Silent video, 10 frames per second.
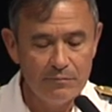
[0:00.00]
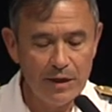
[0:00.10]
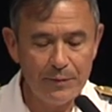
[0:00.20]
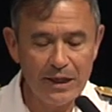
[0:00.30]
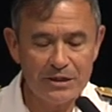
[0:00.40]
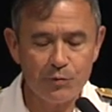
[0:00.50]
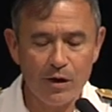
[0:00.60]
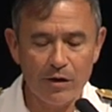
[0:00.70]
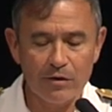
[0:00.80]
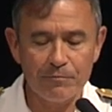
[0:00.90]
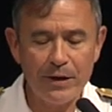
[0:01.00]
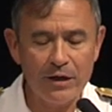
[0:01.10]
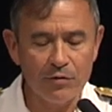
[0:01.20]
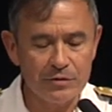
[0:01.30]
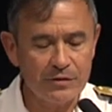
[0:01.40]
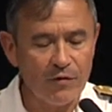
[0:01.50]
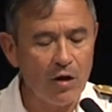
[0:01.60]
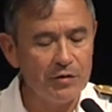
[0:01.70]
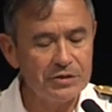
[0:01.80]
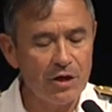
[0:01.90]
Maybe that's why our competitors have
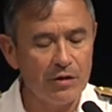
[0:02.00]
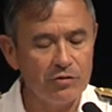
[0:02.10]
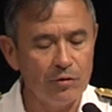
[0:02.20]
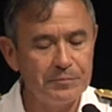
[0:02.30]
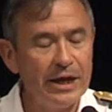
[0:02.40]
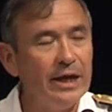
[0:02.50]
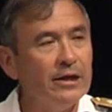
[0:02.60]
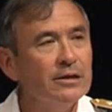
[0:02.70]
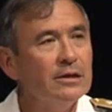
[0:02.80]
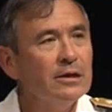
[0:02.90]
always sought to obtain